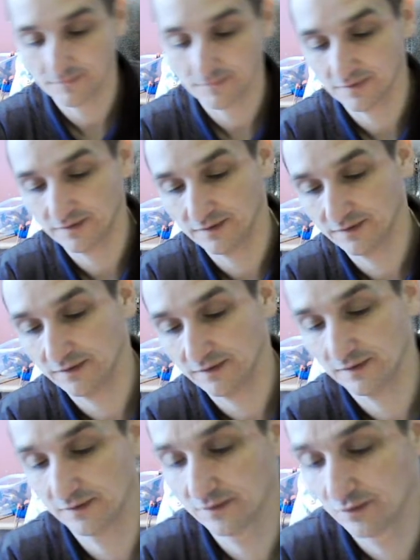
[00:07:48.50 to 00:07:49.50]
uh,
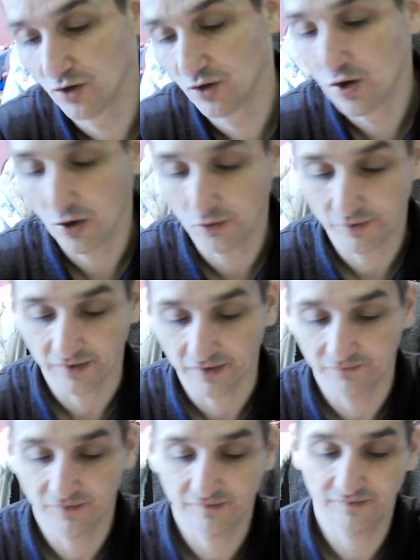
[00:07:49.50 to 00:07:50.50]
okay
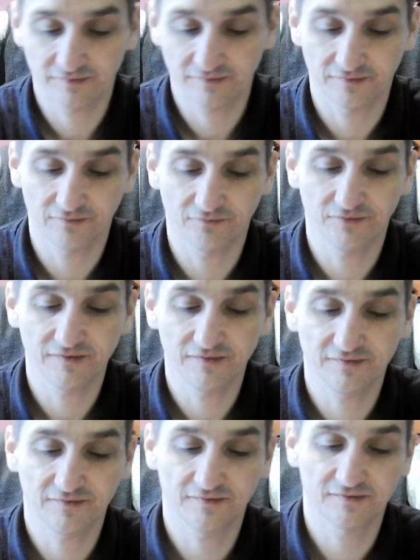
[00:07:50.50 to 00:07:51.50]
this
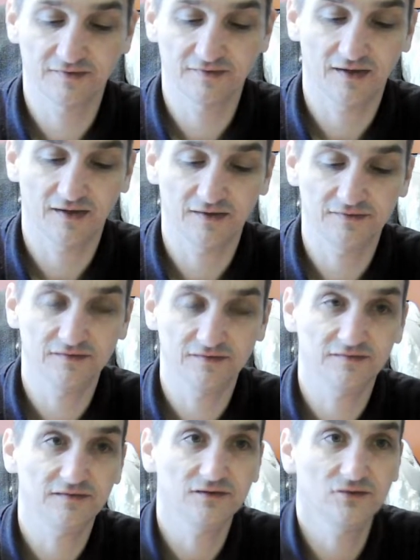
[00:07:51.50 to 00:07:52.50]
this is the
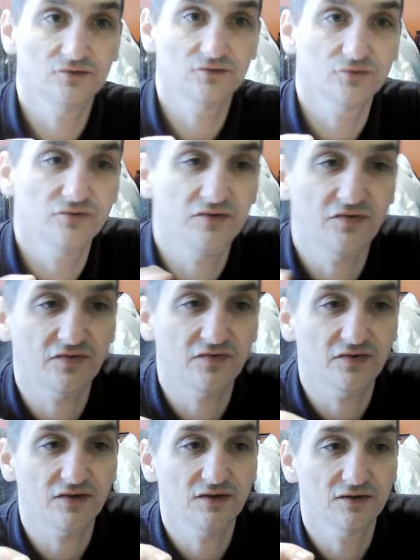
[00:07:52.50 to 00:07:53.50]
dc to
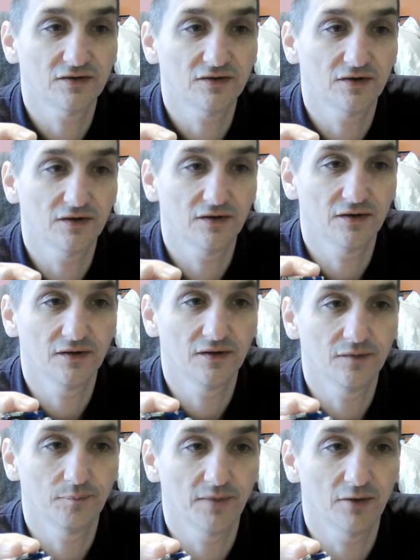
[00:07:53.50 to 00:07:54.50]
dc uh,
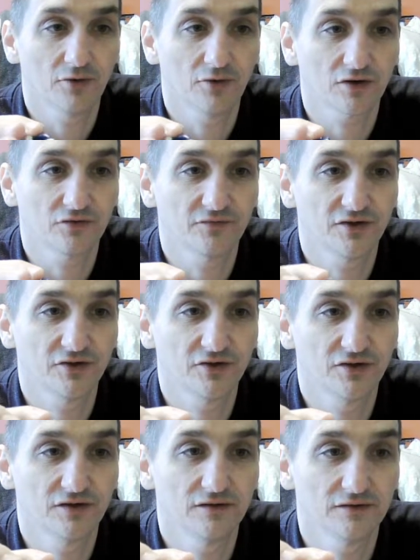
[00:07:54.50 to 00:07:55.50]
power
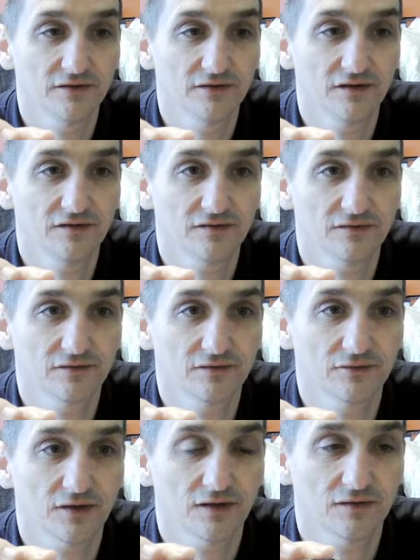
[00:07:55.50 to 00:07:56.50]
converter yes you
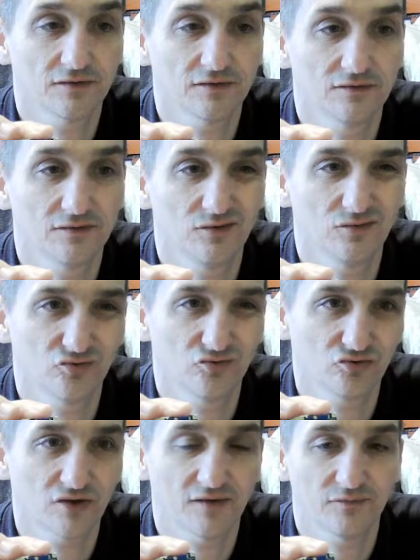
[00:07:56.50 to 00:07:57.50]
can you
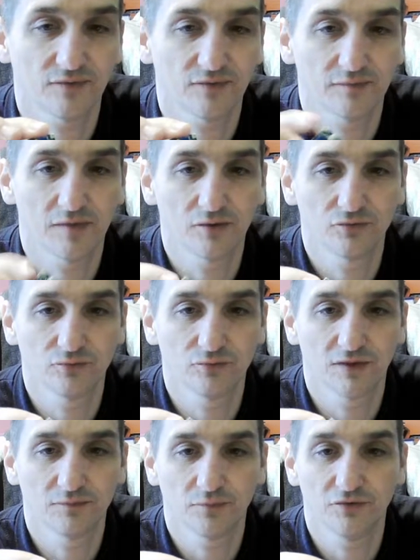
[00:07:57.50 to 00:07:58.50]
should have about
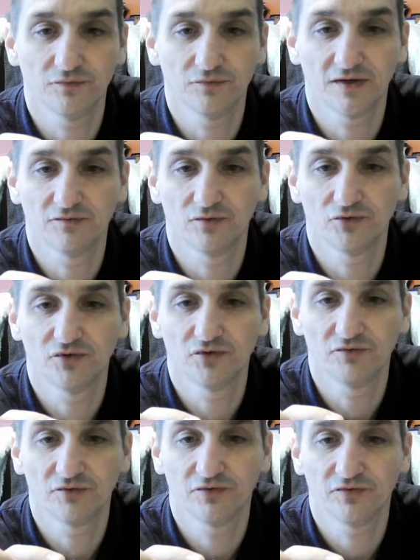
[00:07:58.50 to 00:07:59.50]
1.5 volt
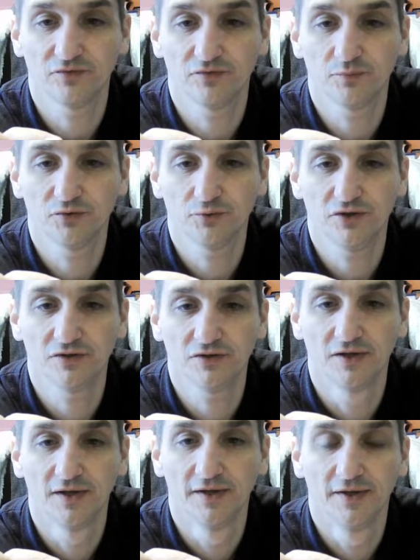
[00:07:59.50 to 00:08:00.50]
difference in between
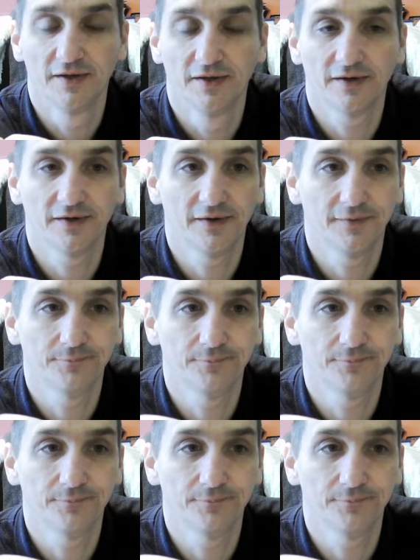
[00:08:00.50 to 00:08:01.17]
um,